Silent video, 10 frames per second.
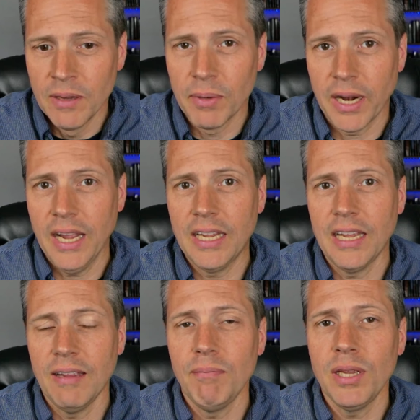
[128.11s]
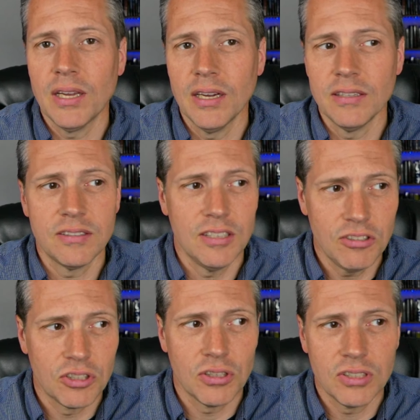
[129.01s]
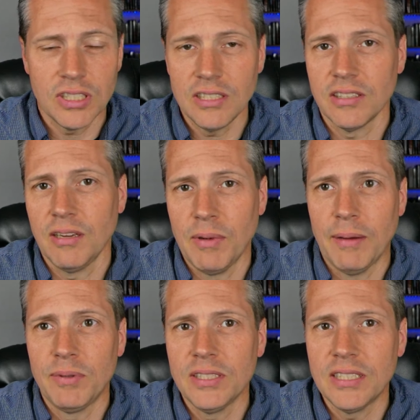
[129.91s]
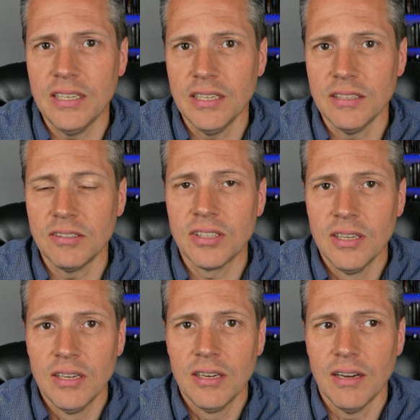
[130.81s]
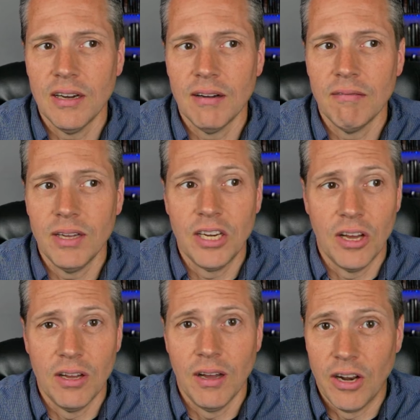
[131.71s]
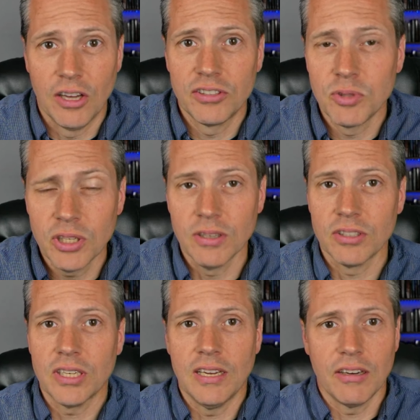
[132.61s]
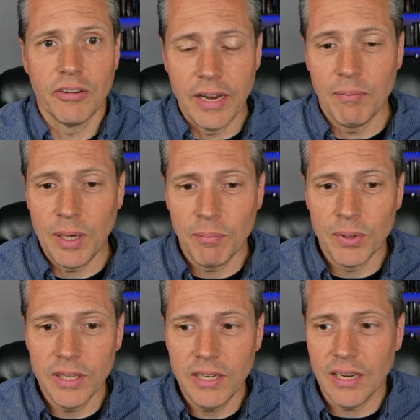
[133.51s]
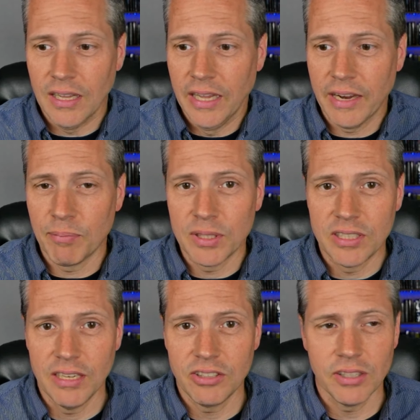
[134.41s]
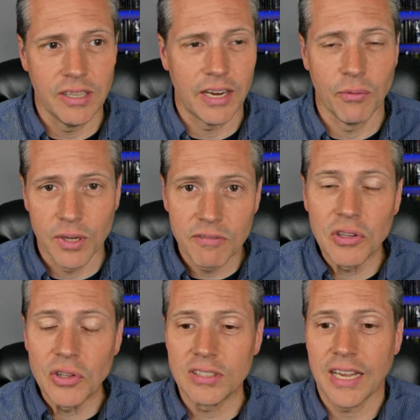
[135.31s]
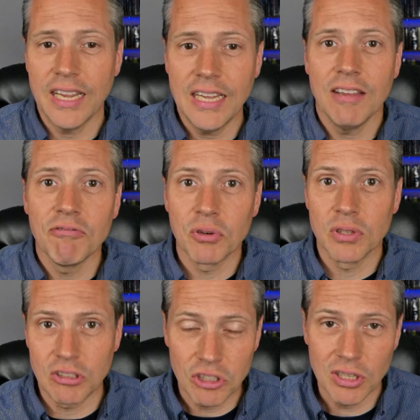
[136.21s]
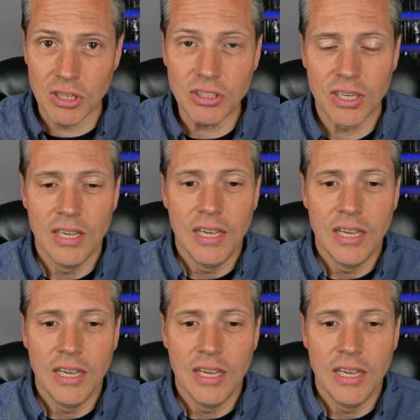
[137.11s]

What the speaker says: But I came because this church, East Lake Baptist, is an awesome church and great people in it, a lot of potential, a lot of wonderful things. I came for the church.